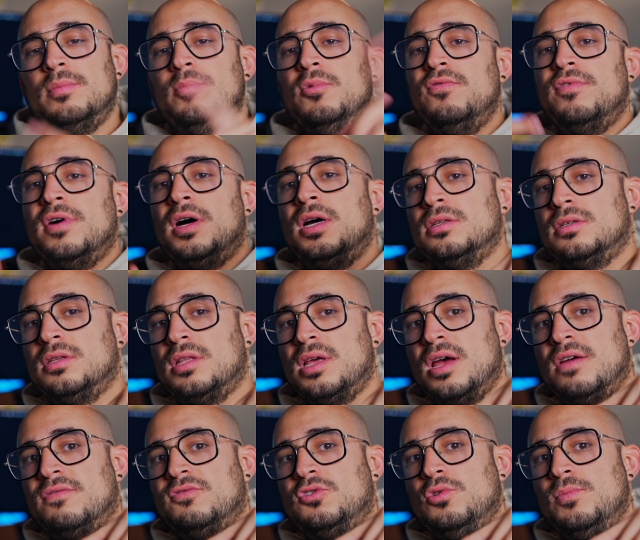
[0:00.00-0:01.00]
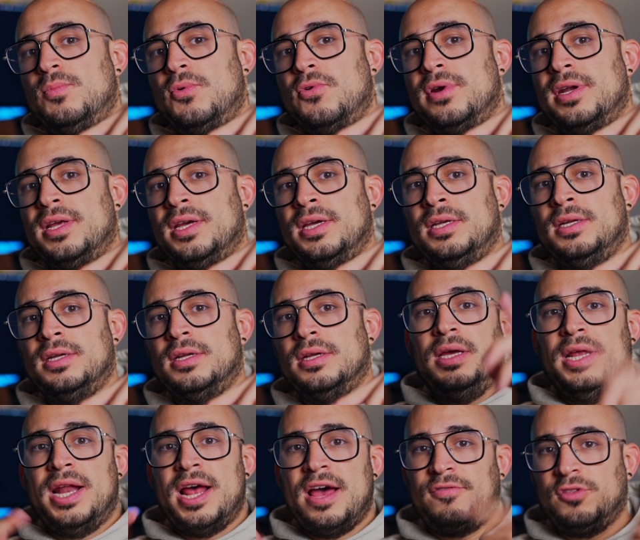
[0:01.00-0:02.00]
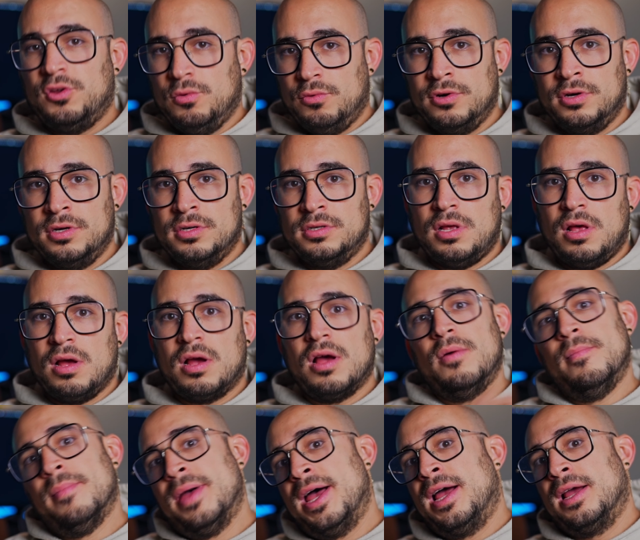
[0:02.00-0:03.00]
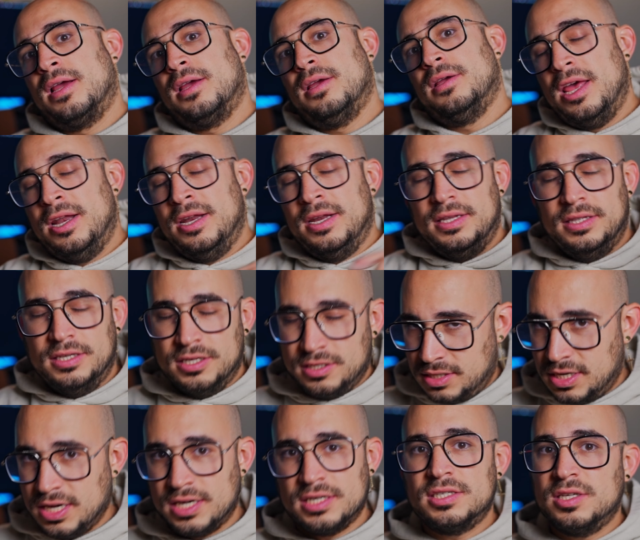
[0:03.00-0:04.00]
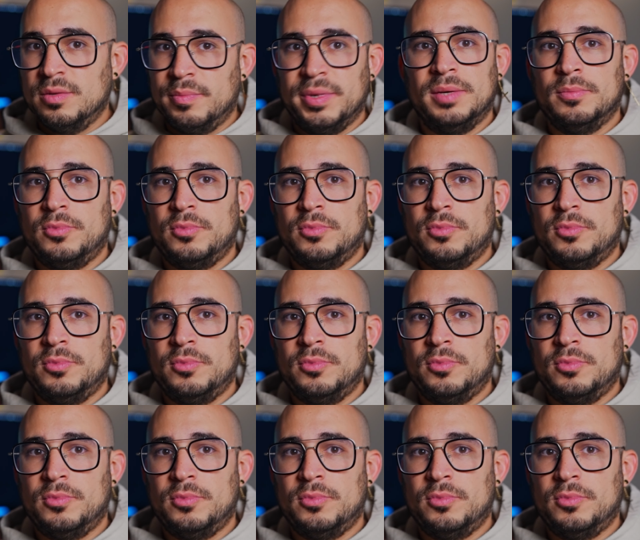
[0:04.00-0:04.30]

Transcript: move on to the f2.8, and afterwards I'll come back and discuss the main